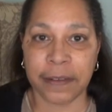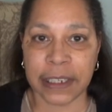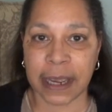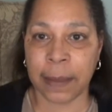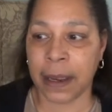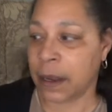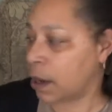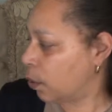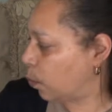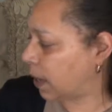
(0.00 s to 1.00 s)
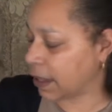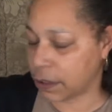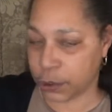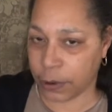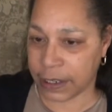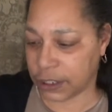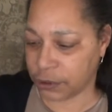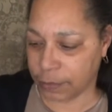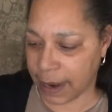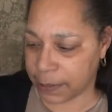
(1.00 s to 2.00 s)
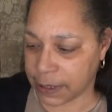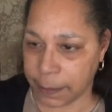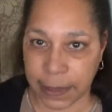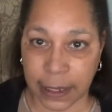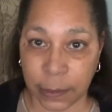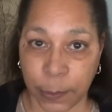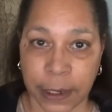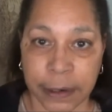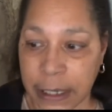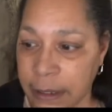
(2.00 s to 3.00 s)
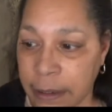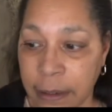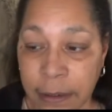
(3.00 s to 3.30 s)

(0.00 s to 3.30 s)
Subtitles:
Every time I walk out the door, I just grab something and wear it.